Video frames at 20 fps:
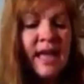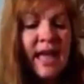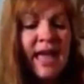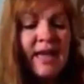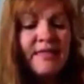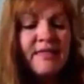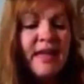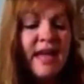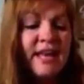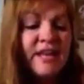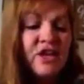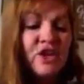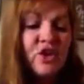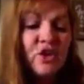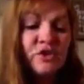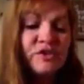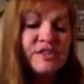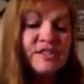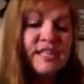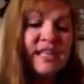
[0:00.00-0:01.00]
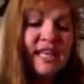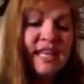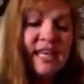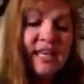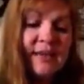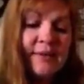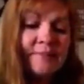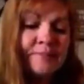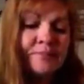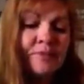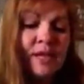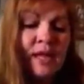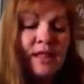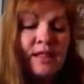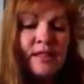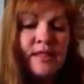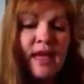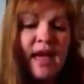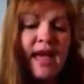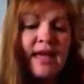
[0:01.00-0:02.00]
And then you'll see
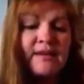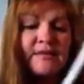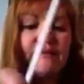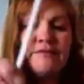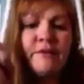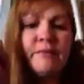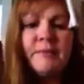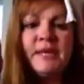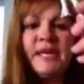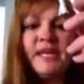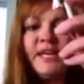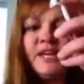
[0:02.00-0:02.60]
that from